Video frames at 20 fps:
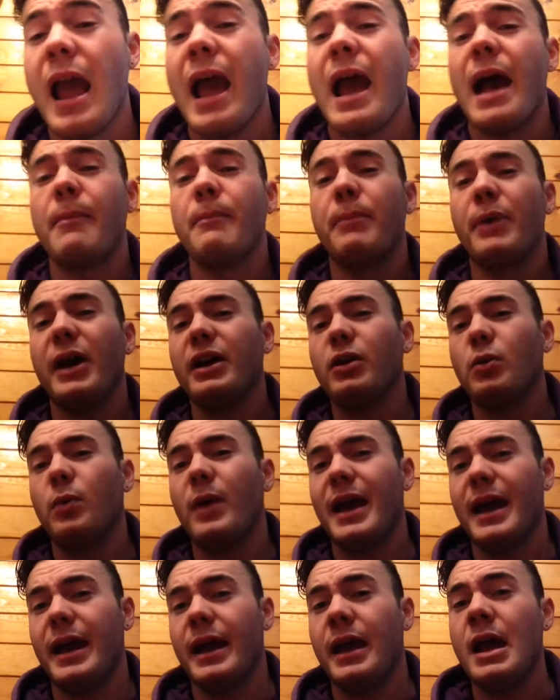And by the
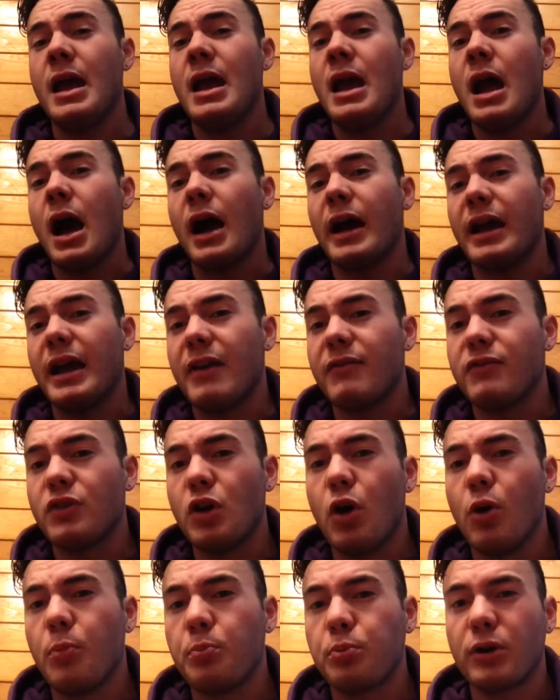way, I have
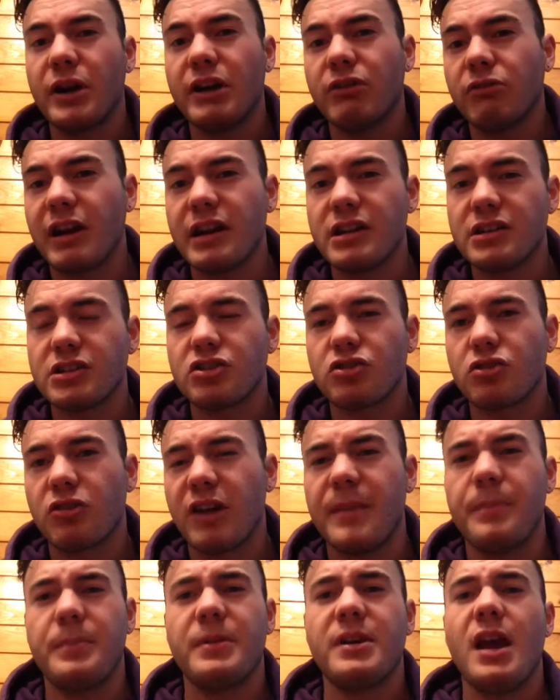no pre-written
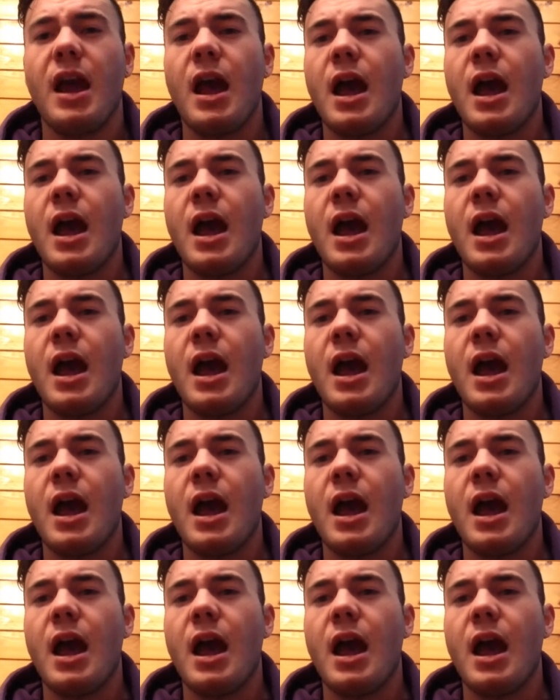script.